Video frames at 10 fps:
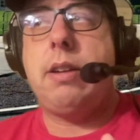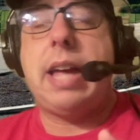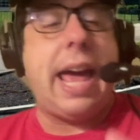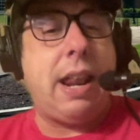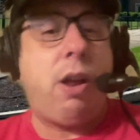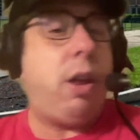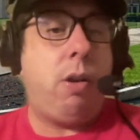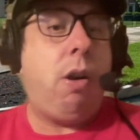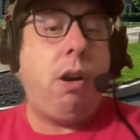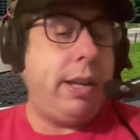at
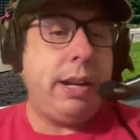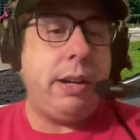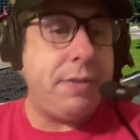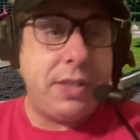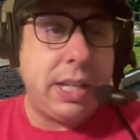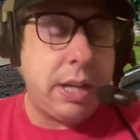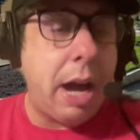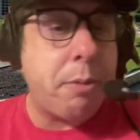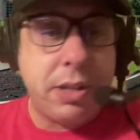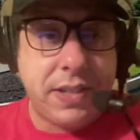all. And I don't even think I
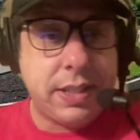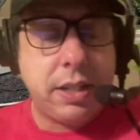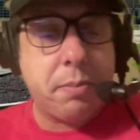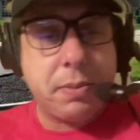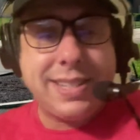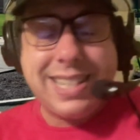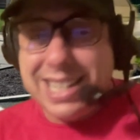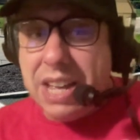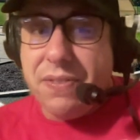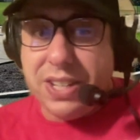wouldn't even consider him
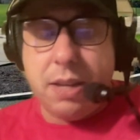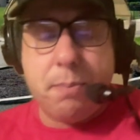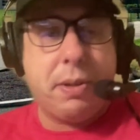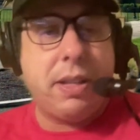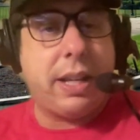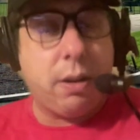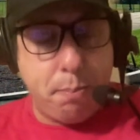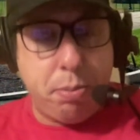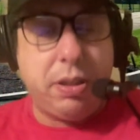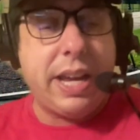significant, but like a
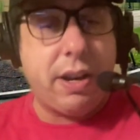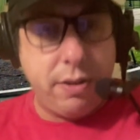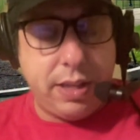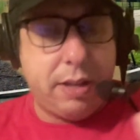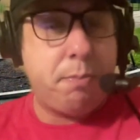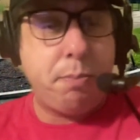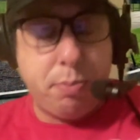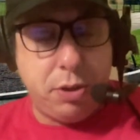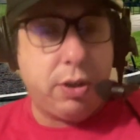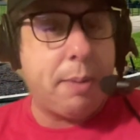player that
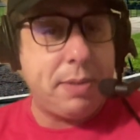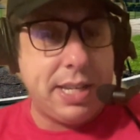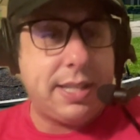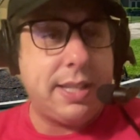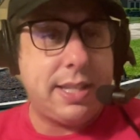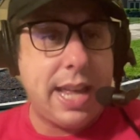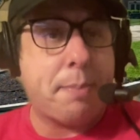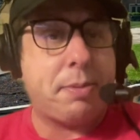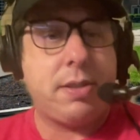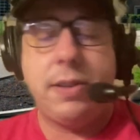took up decent
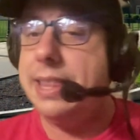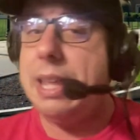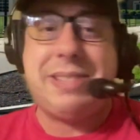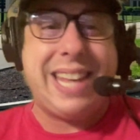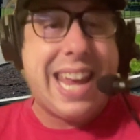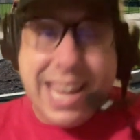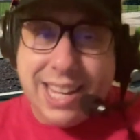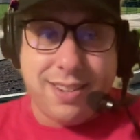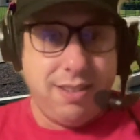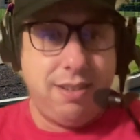snaps. That was it.
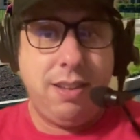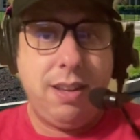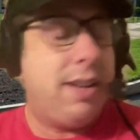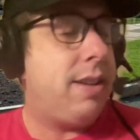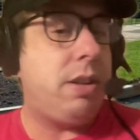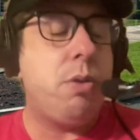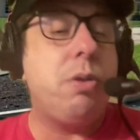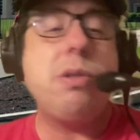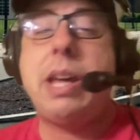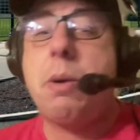You
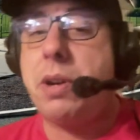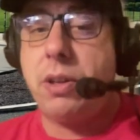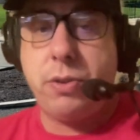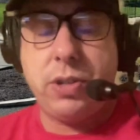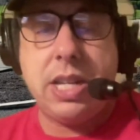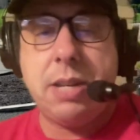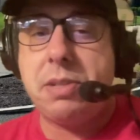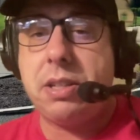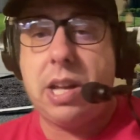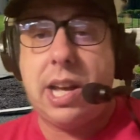look at what other teams
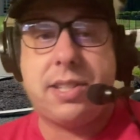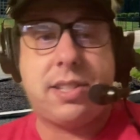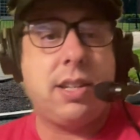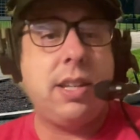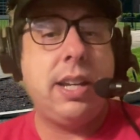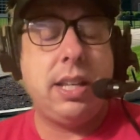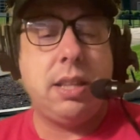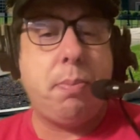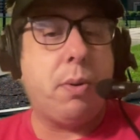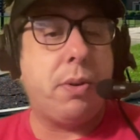had lost in the
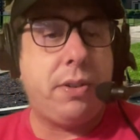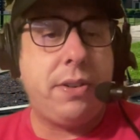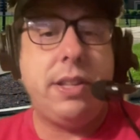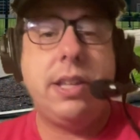portal,